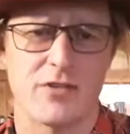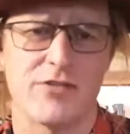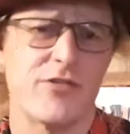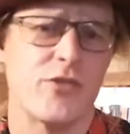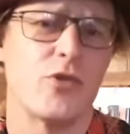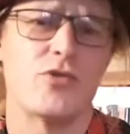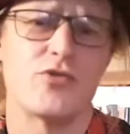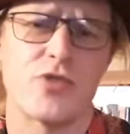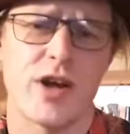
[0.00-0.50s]

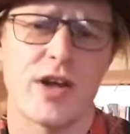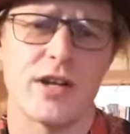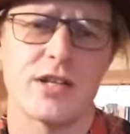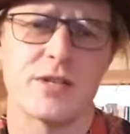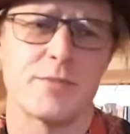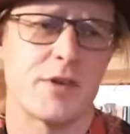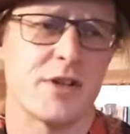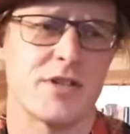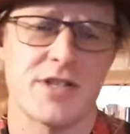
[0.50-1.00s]
food traders,
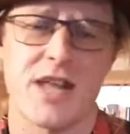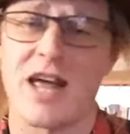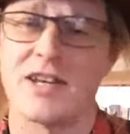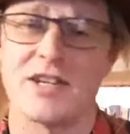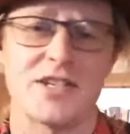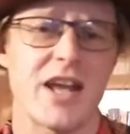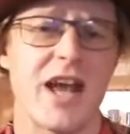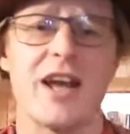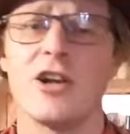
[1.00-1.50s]
because they're
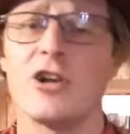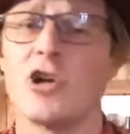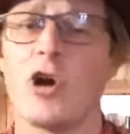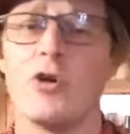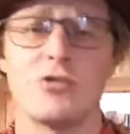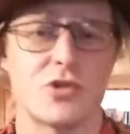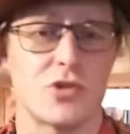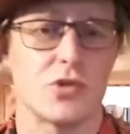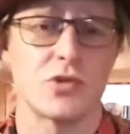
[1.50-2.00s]
just getting
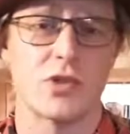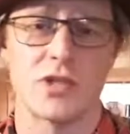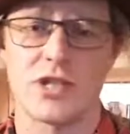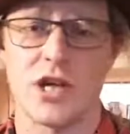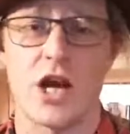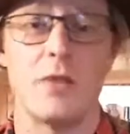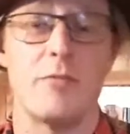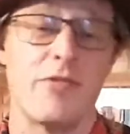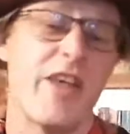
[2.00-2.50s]
notes all the
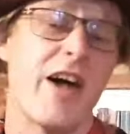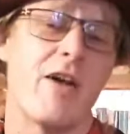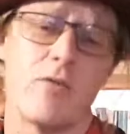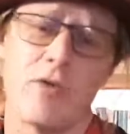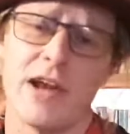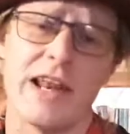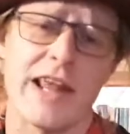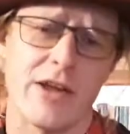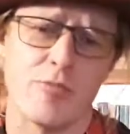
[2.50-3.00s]
time. They're
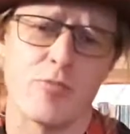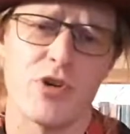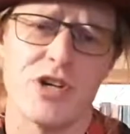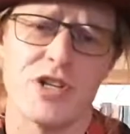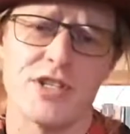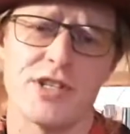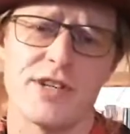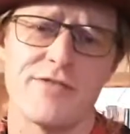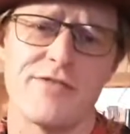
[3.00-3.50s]
really
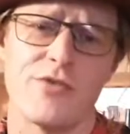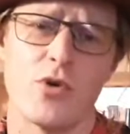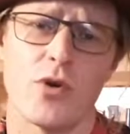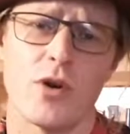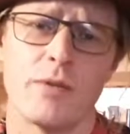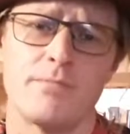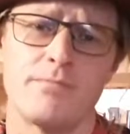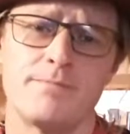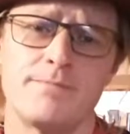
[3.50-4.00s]
appreciative for it.